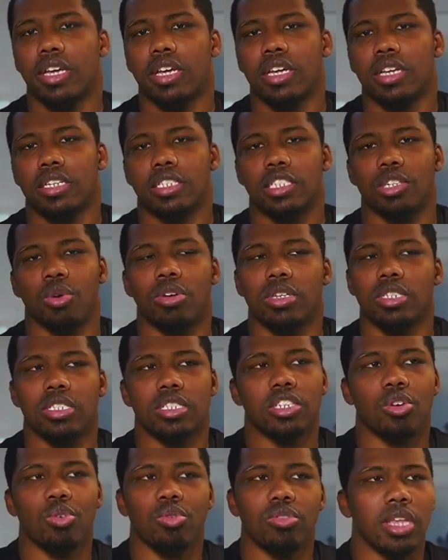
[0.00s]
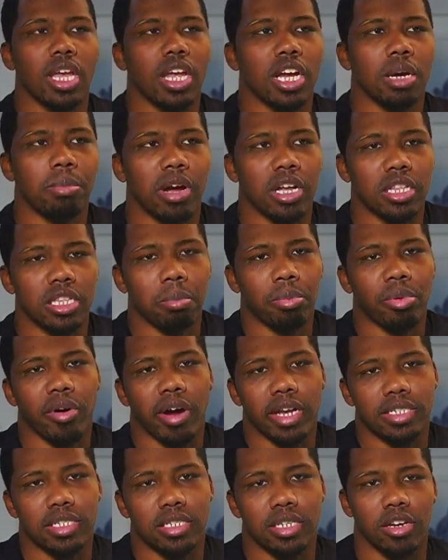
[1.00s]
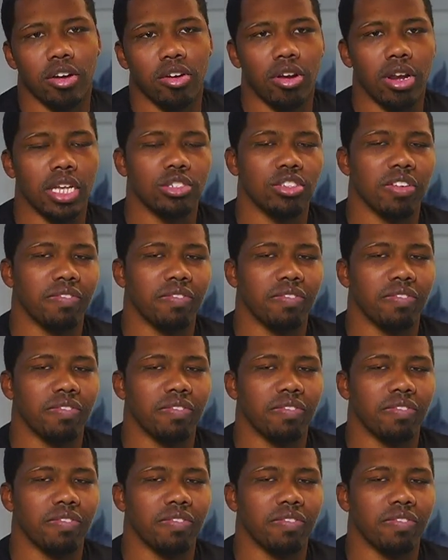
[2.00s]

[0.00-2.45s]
So it's no thing about the pricing and all that stuff.